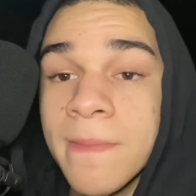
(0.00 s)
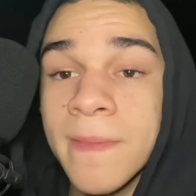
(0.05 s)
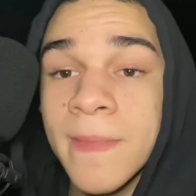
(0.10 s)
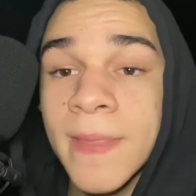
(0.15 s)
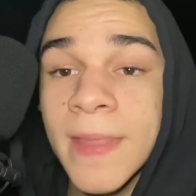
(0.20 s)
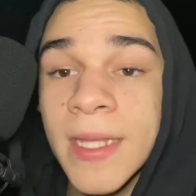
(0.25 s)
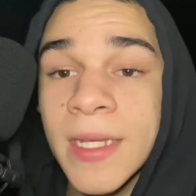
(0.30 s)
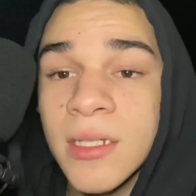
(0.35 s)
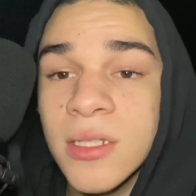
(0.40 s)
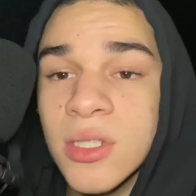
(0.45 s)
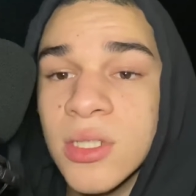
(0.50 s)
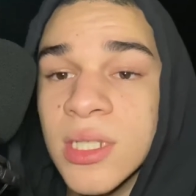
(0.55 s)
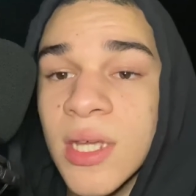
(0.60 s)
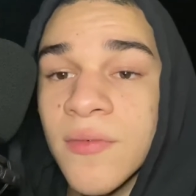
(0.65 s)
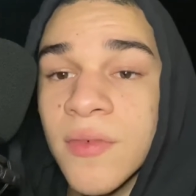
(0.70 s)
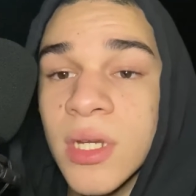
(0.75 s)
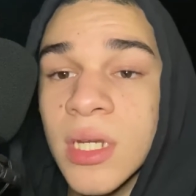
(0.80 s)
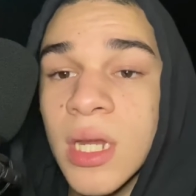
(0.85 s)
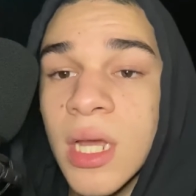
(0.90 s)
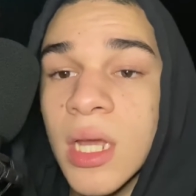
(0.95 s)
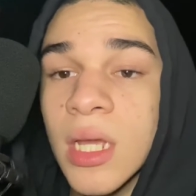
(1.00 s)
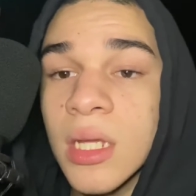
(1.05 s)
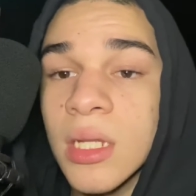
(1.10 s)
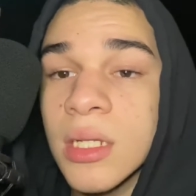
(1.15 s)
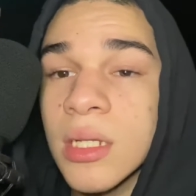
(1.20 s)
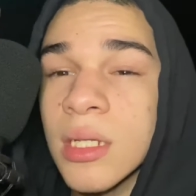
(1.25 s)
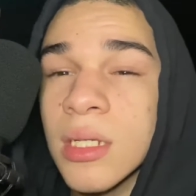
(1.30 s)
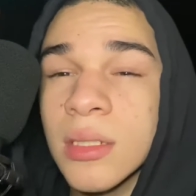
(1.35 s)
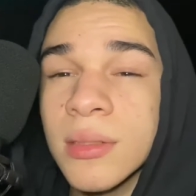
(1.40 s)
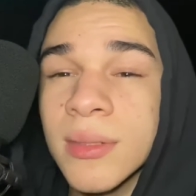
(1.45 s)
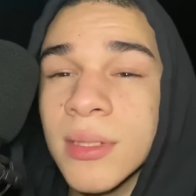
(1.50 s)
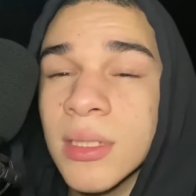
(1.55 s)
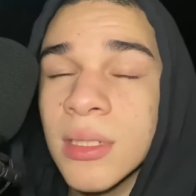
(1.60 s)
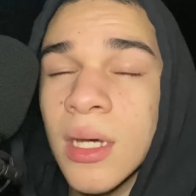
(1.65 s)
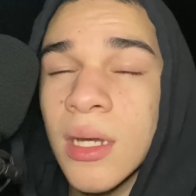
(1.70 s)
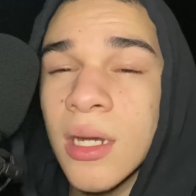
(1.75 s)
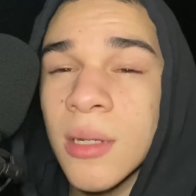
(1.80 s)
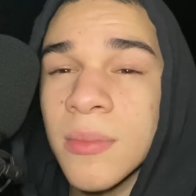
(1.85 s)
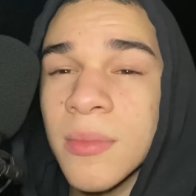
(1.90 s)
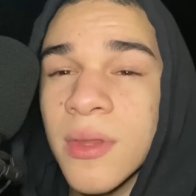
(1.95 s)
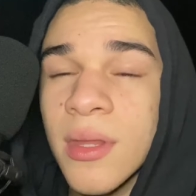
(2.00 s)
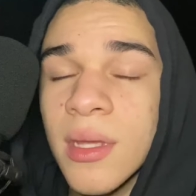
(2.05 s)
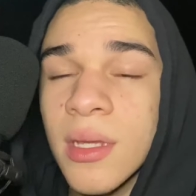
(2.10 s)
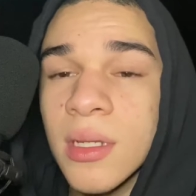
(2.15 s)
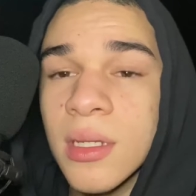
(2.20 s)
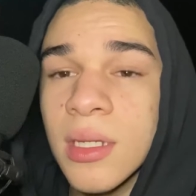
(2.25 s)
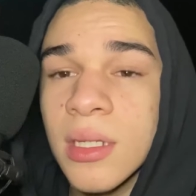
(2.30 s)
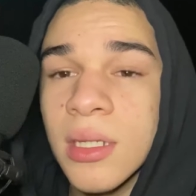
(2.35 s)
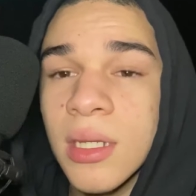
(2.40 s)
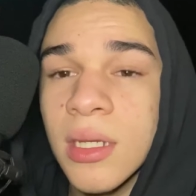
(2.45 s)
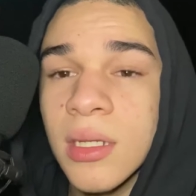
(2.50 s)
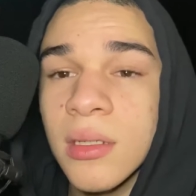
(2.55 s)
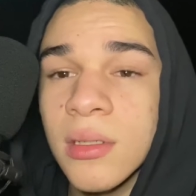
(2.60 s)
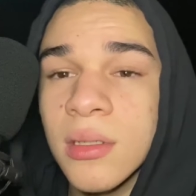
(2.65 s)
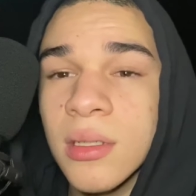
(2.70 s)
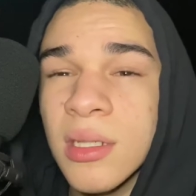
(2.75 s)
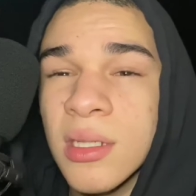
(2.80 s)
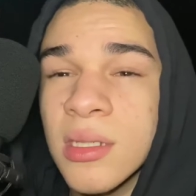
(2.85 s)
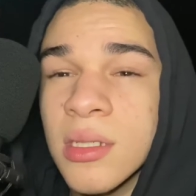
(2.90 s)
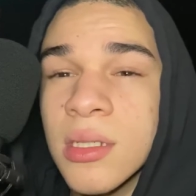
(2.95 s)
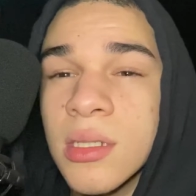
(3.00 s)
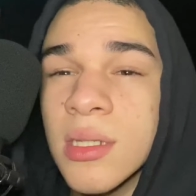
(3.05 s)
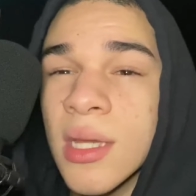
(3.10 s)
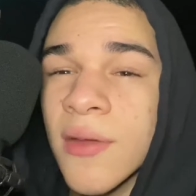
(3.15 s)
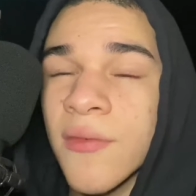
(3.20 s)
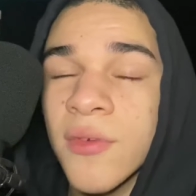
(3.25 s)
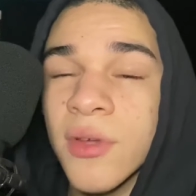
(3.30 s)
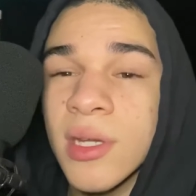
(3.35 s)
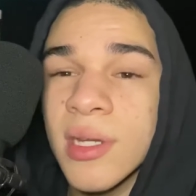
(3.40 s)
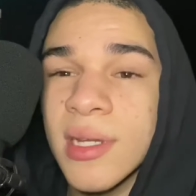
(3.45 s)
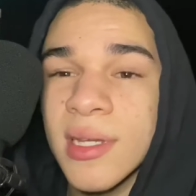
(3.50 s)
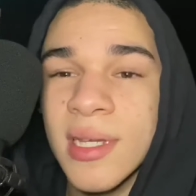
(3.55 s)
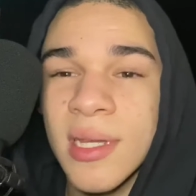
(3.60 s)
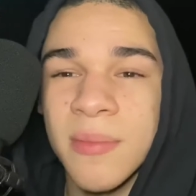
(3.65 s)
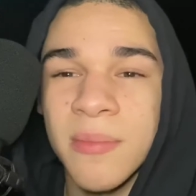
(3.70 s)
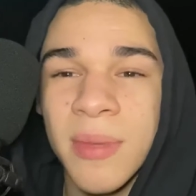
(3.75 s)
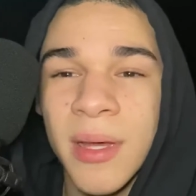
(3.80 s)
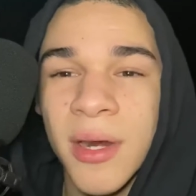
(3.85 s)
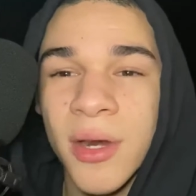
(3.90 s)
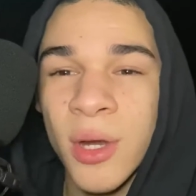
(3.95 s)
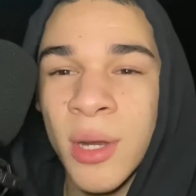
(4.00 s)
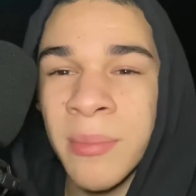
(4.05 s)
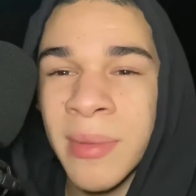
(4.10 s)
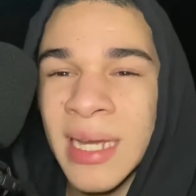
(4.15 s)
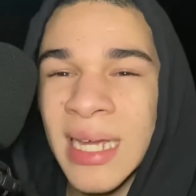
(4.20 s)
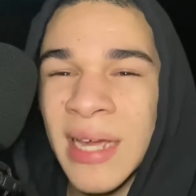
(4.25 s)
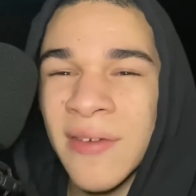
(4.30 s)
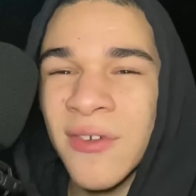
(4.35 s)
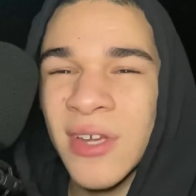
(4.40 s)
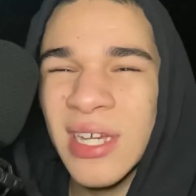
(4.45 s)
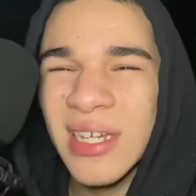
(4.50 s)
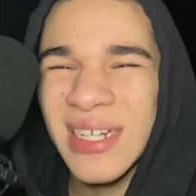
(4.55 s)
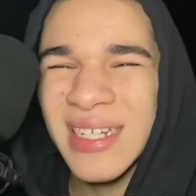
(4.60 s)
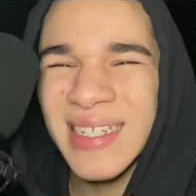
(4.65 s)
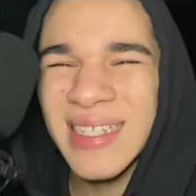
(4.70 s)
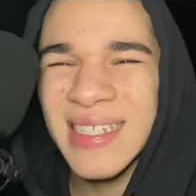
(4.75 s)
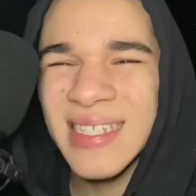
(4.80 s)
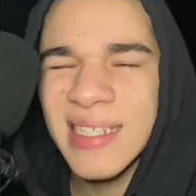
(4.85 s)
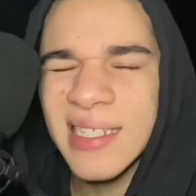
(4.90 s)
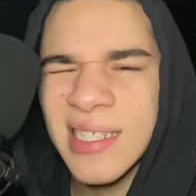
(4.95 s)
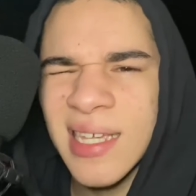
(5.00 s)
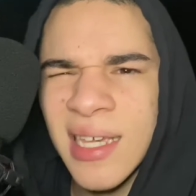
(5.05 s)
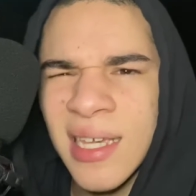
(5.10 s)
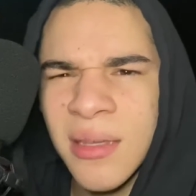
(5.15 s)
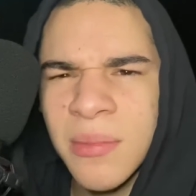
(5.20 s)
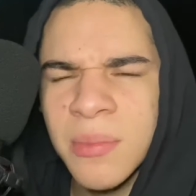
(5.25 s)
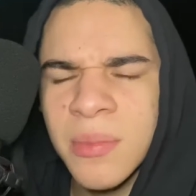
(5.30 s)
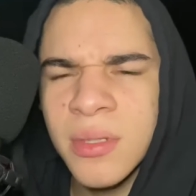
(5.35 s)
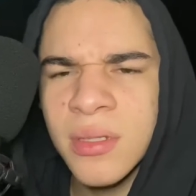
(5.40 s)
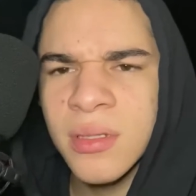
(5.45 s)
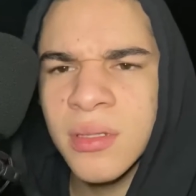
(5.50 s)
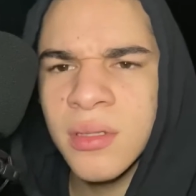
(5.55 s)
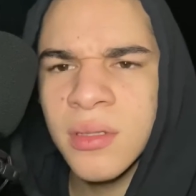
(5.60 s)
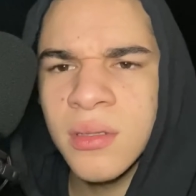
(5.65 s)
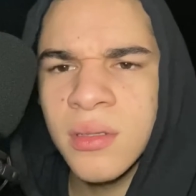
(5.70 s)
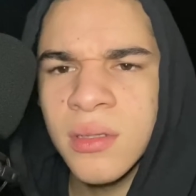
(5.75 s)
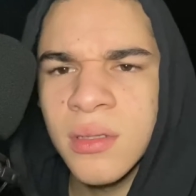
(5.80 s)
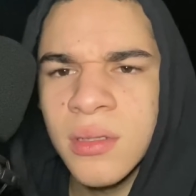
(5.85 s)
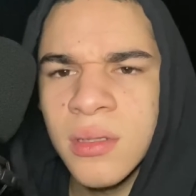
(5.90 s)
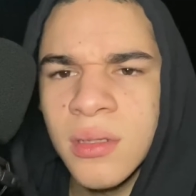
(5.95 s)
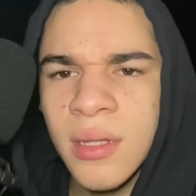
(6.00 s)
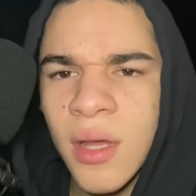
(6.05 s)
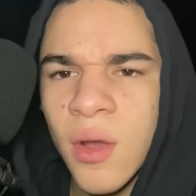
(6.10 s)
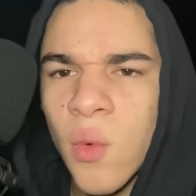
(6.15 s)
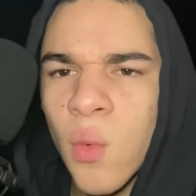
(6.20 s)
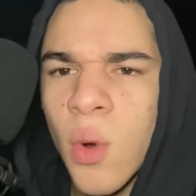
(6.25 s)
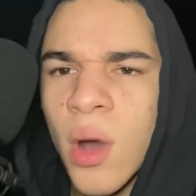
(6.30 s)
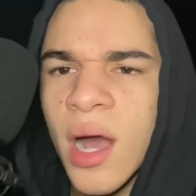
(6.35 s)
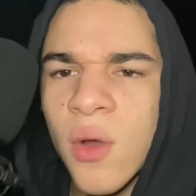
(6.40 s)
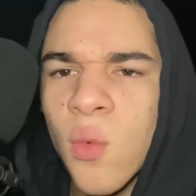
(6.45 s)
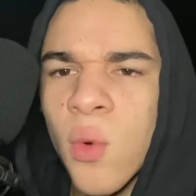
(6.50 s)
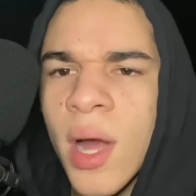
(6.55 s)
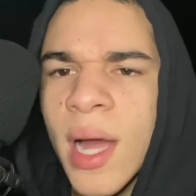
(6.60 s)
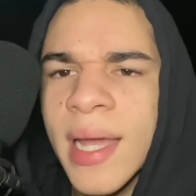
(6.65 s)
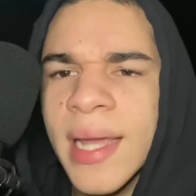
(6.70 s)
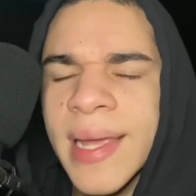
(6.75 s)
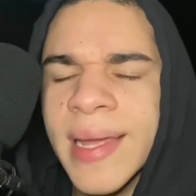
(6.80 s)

And just every night I sat up thinking, like, is this ever gonna get better? Am I ever gonna escape? Like, why? Why can't I